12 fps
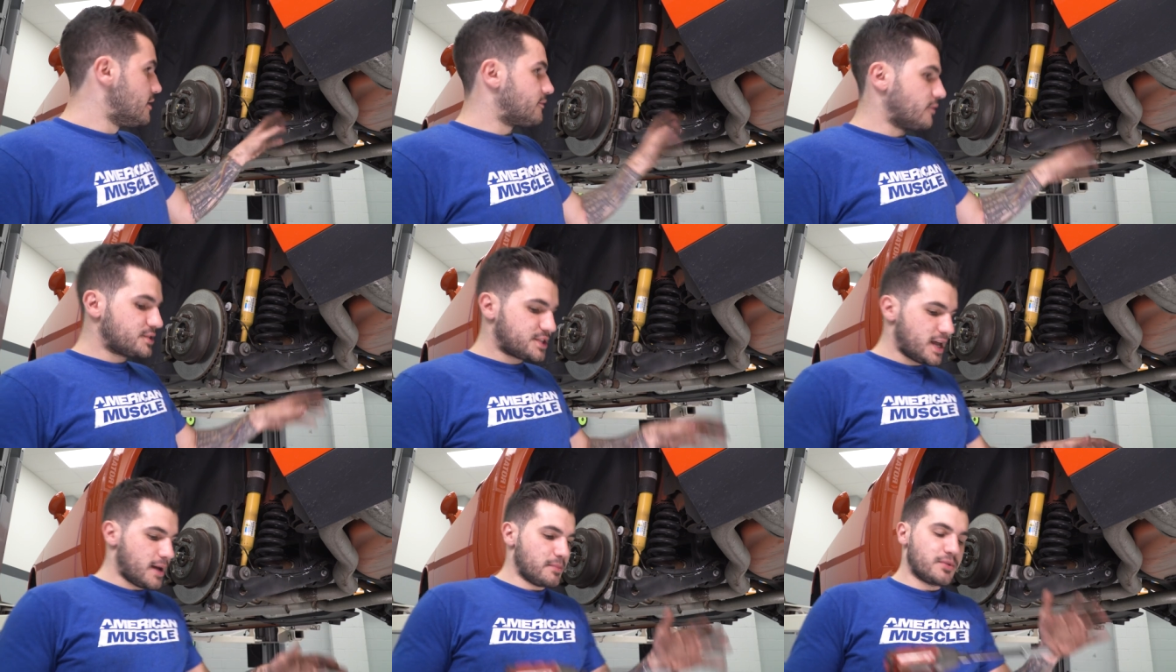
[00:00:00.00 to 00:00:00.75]
first
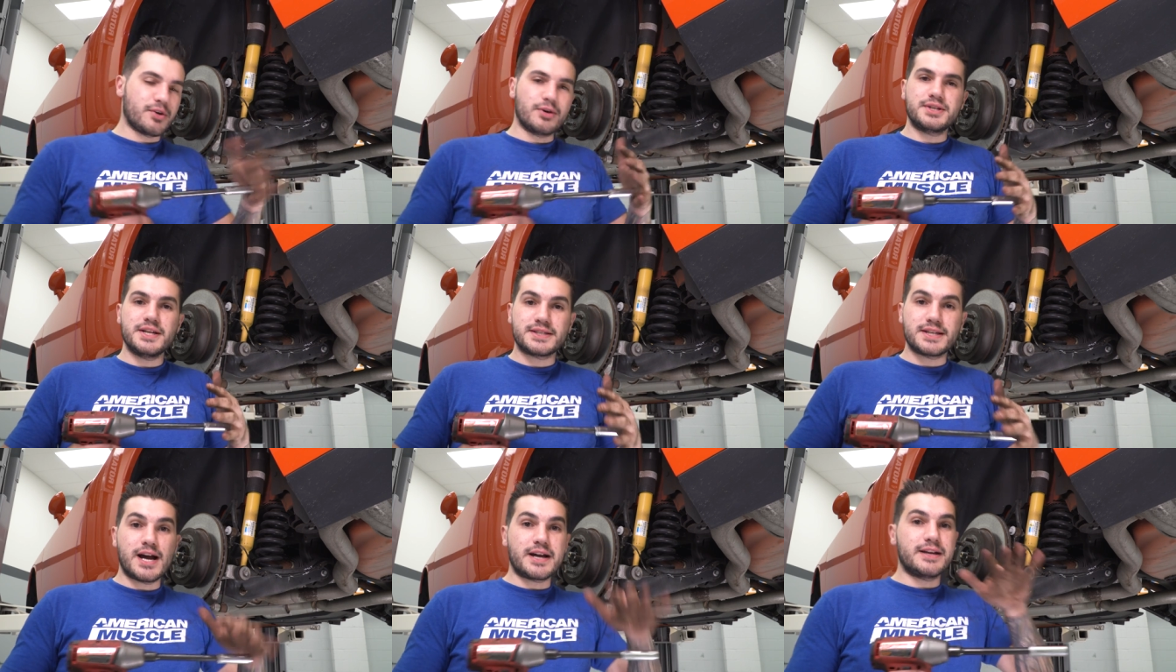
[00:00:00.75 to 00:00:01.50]
step, 13
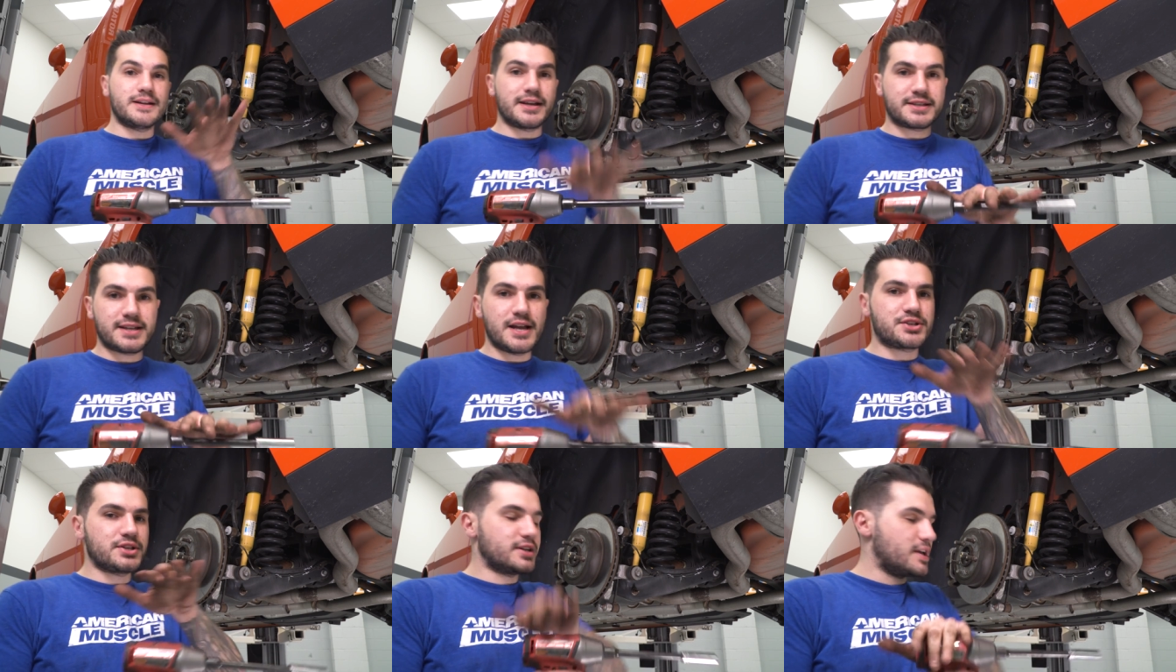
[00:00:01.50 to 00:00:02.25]
socket,
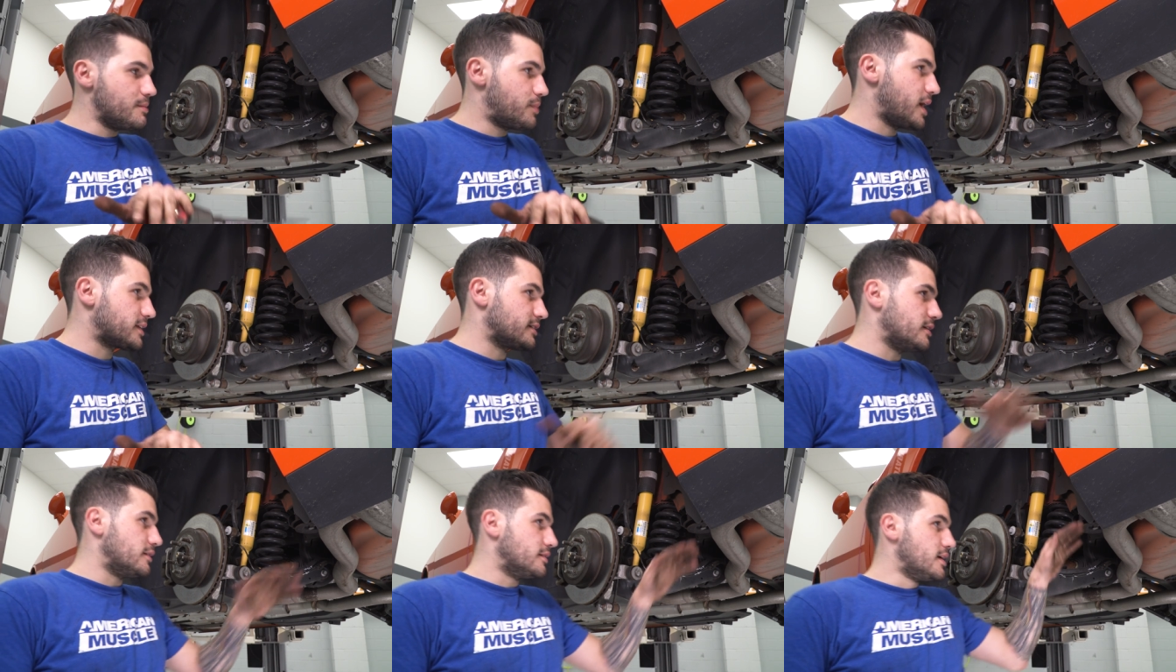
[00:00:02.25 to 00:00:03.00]
extension, impact
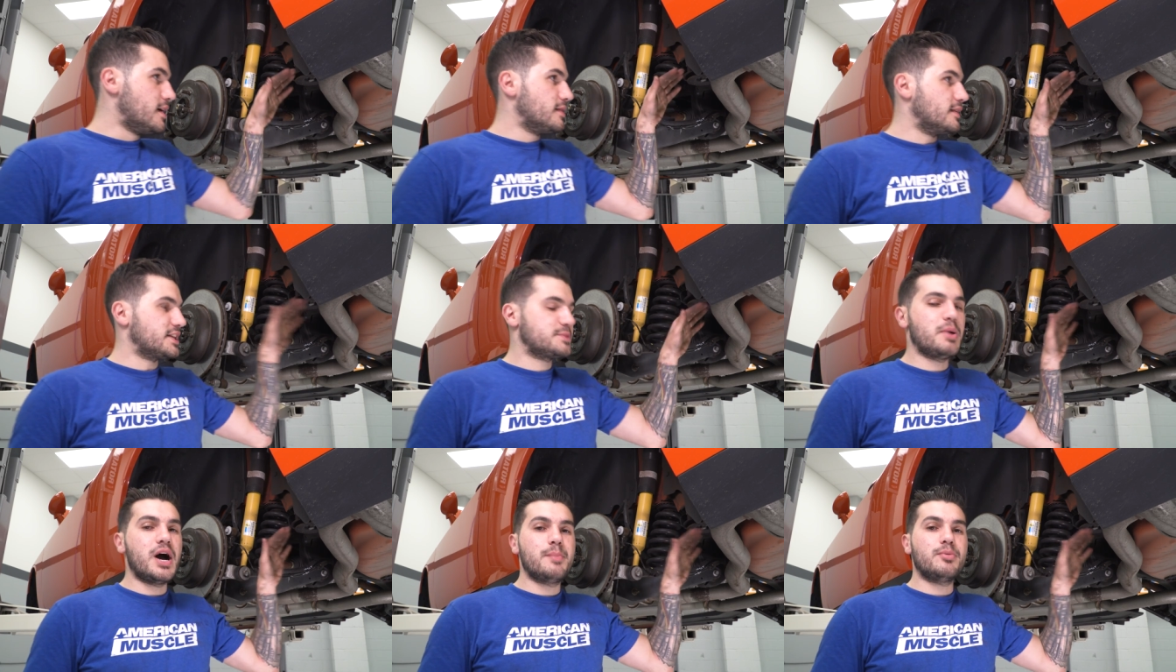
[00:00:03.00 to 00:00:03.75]
gun. Let's
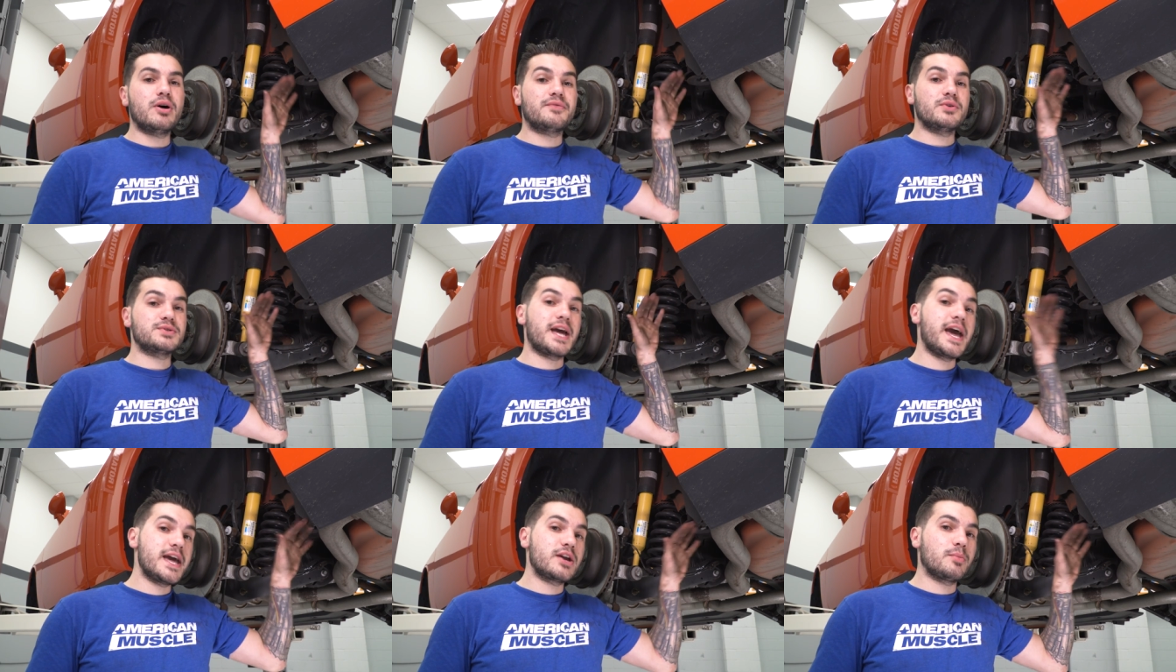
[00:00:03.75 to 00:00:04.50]
pop off those
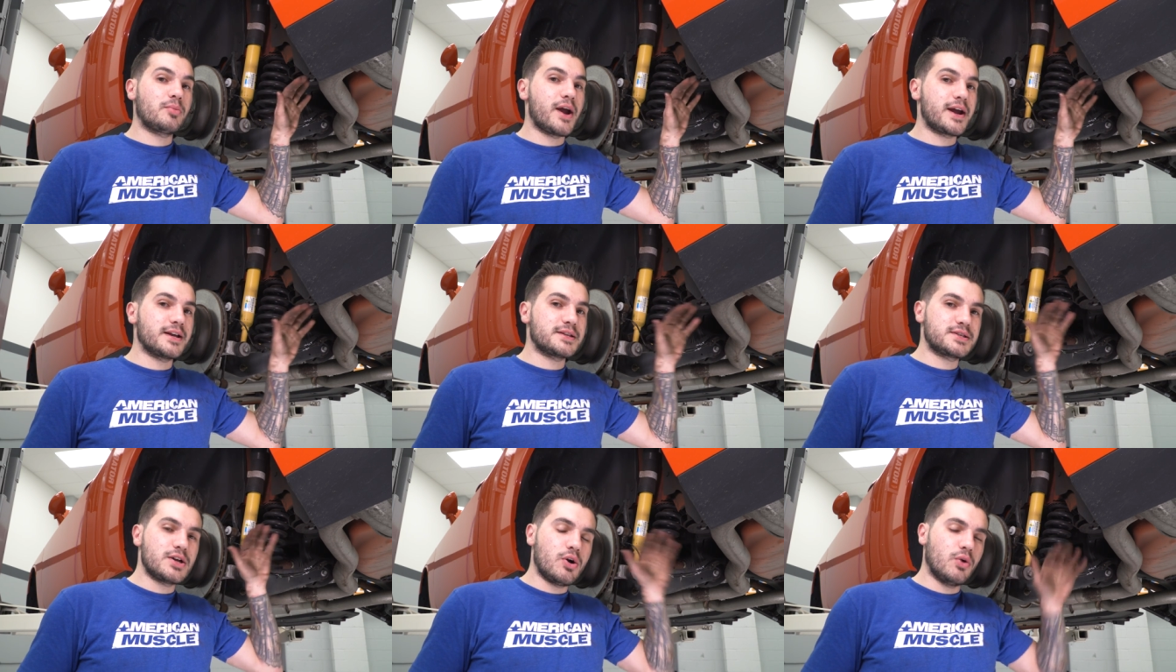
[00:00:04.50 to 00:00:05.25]
hanger
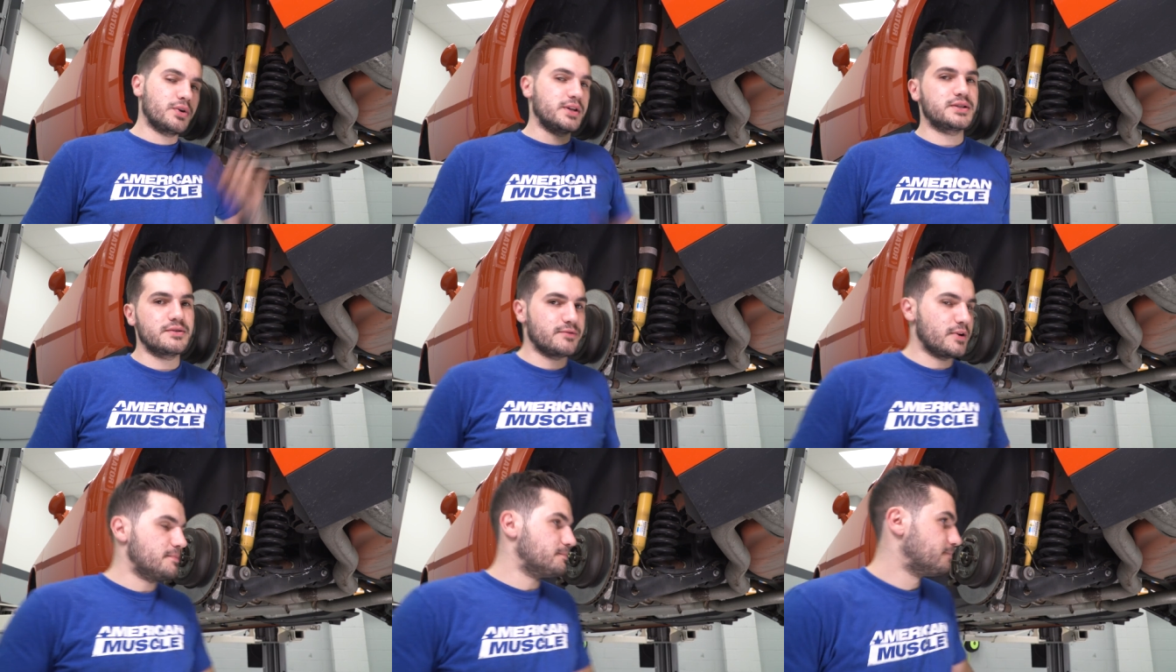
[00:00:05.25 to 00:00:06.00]
brackets holding it to the
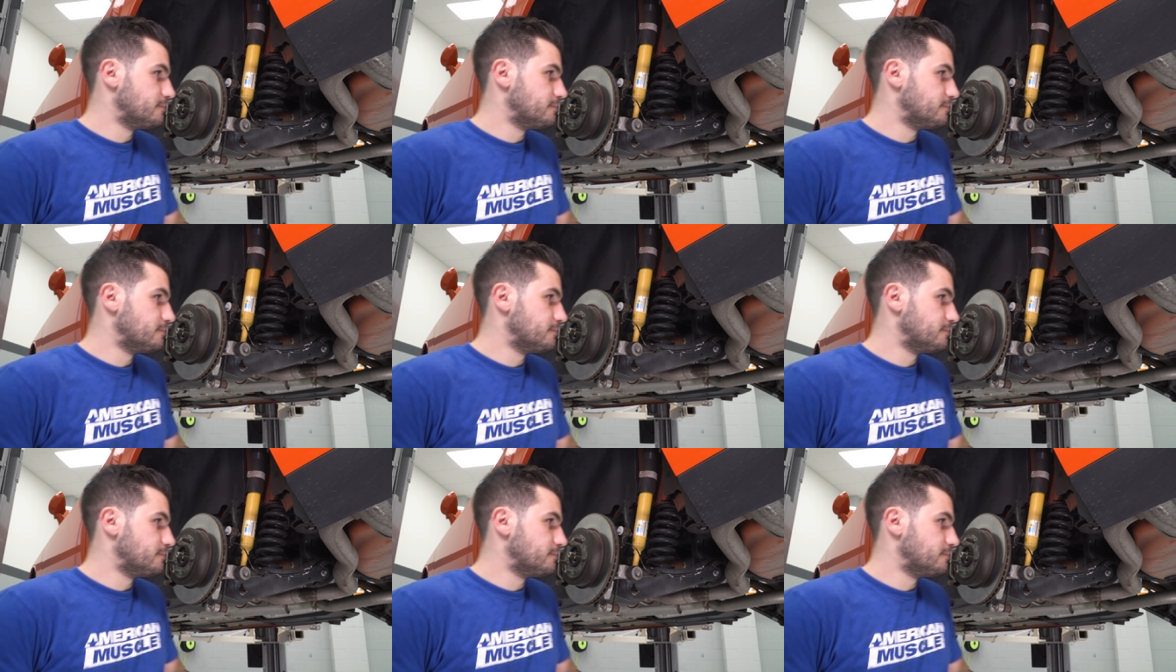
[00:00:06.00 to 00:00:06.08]
frame.